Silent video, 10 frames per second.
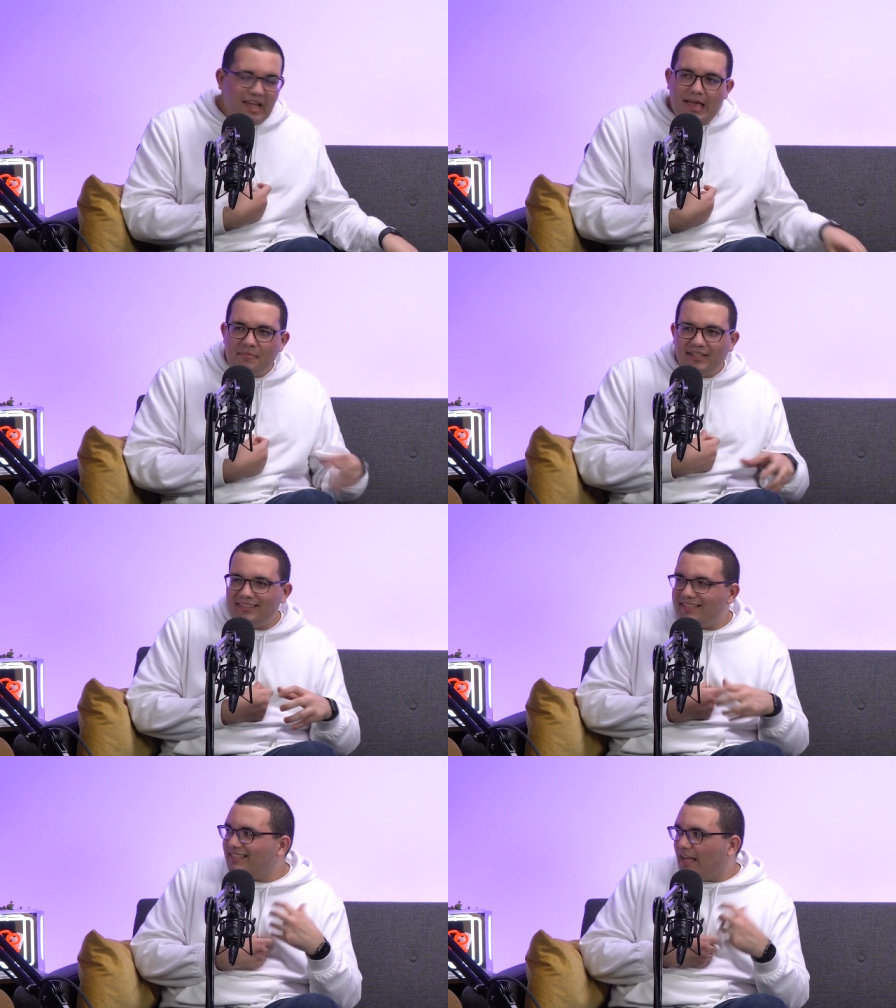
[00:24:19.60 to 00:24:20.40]
And
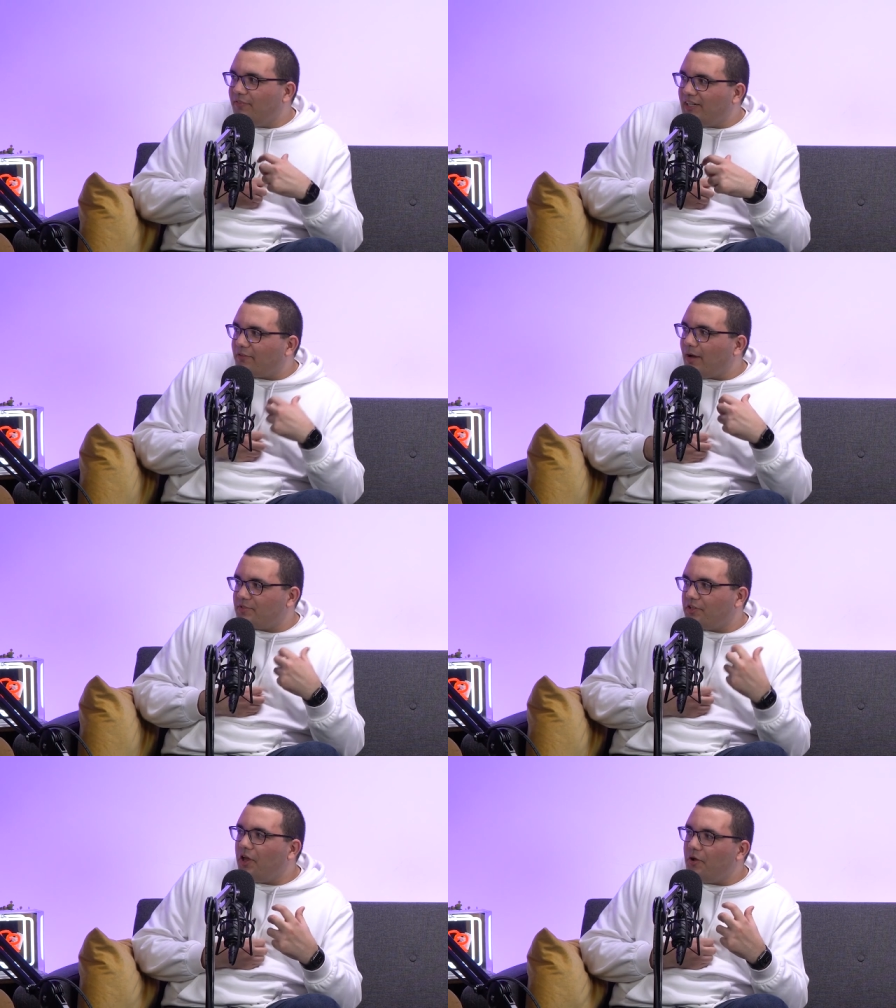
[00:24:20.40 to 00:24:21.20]
immediately Stephenie
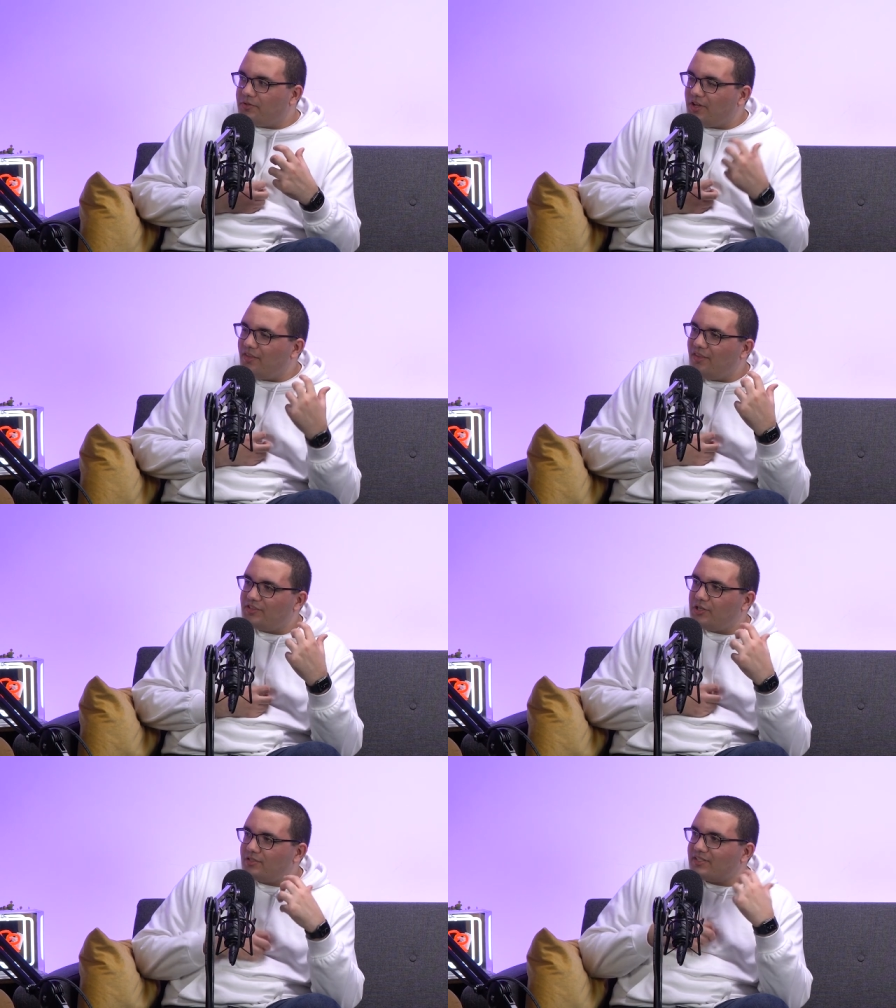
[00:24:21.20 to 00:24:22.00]
grabs the note
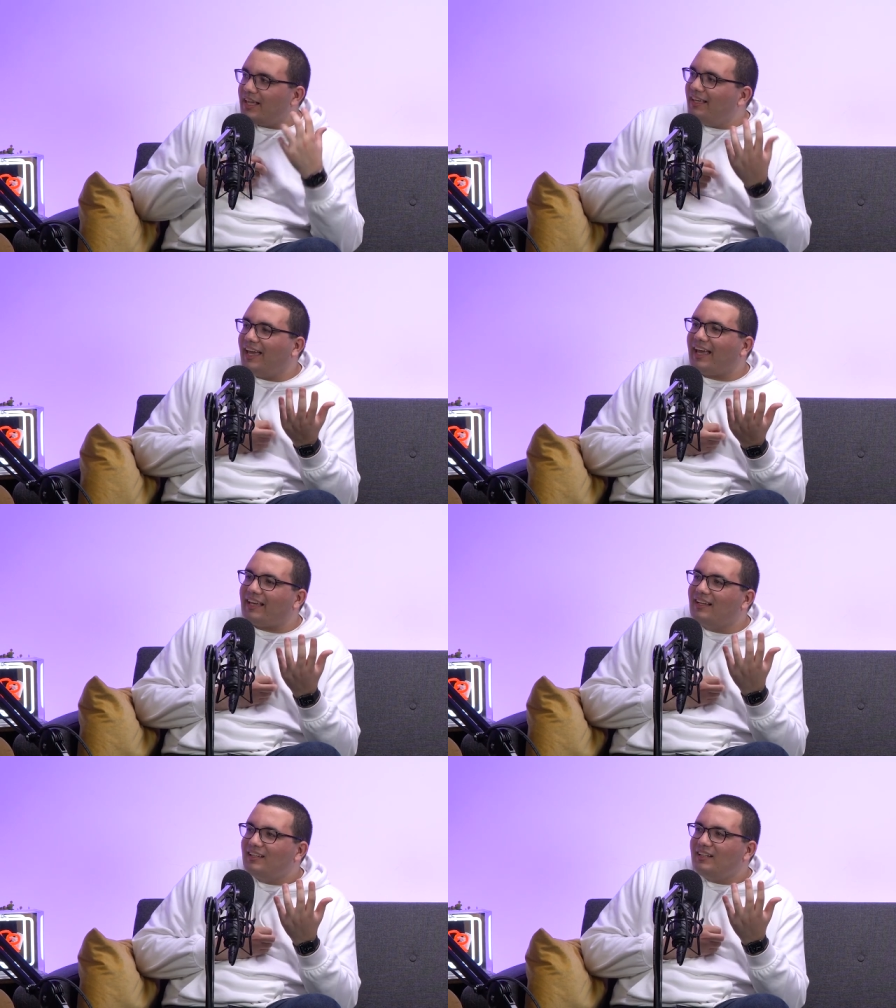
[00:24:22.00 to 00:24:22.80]
and starts
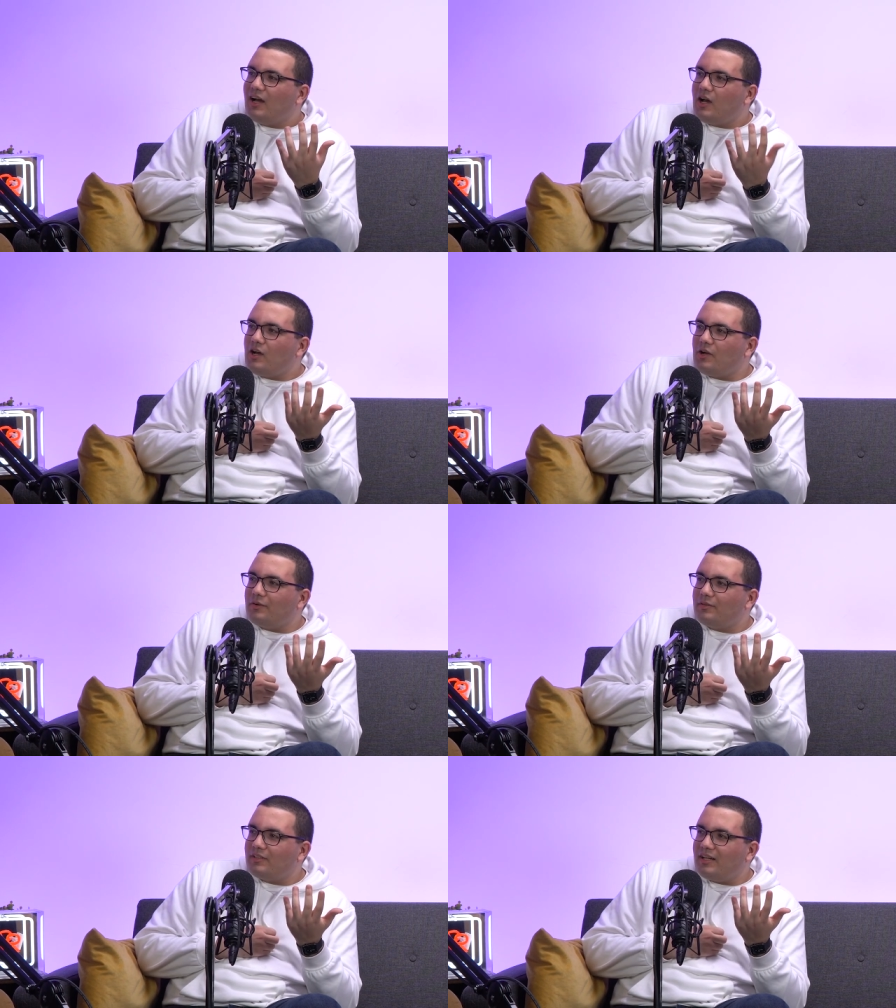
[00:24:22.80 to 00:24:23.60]
thinking,
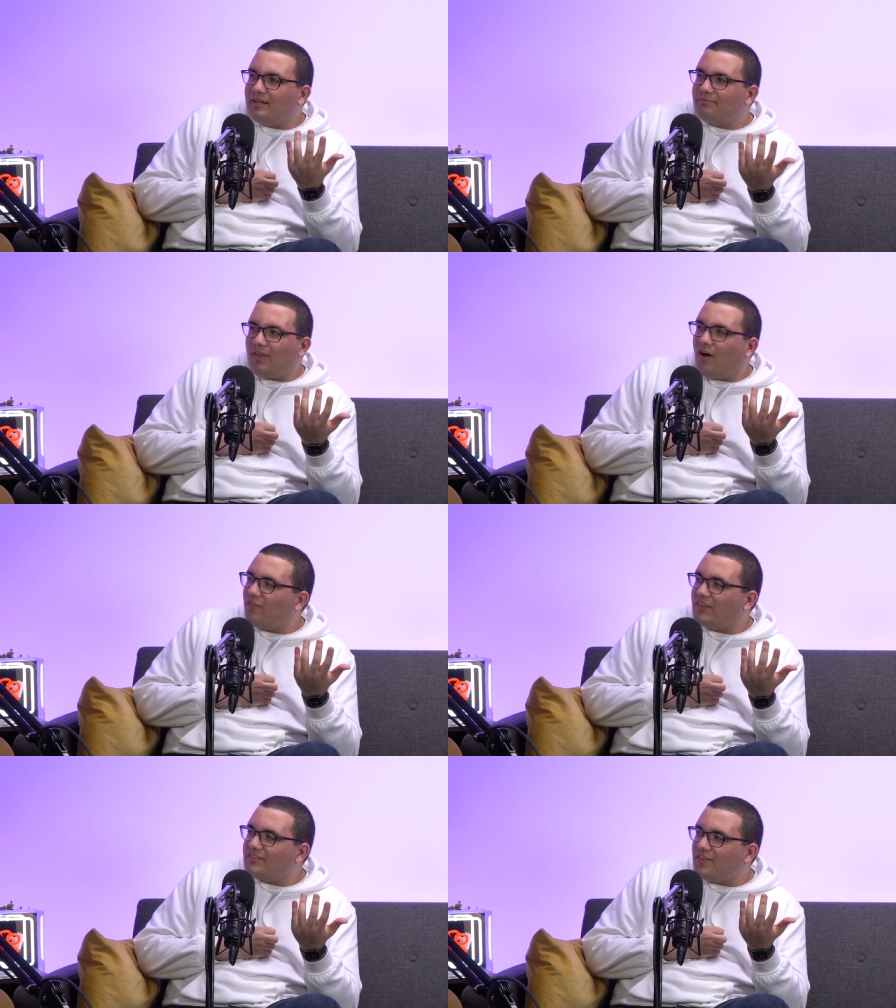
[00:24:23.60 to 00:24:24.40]
"Oh, um,
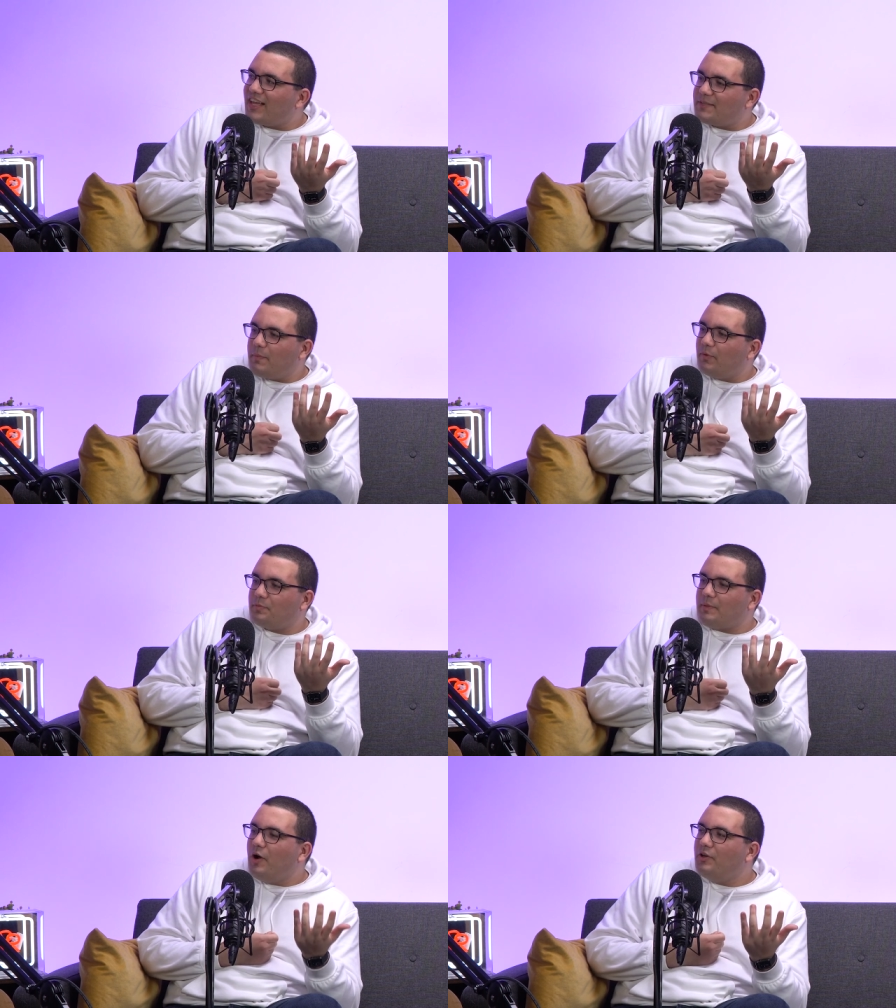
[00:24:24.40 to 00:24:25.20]
are these the next people
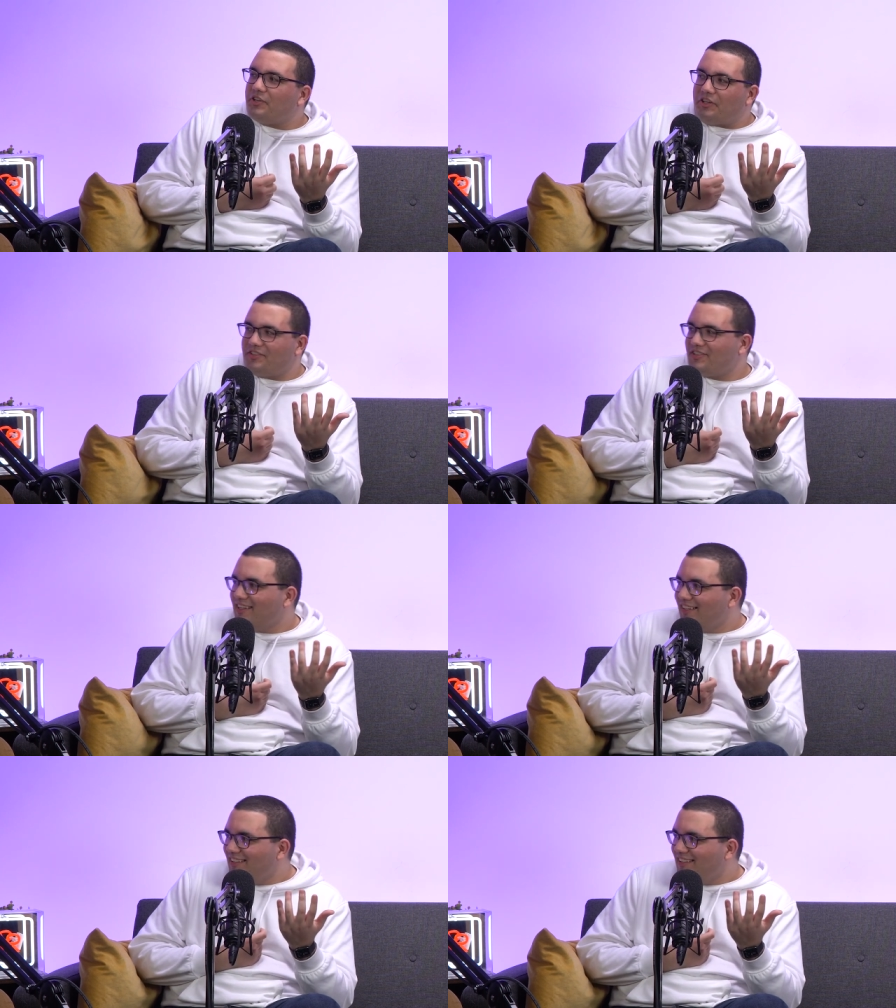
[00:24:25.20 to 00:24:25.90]
to be murdered?"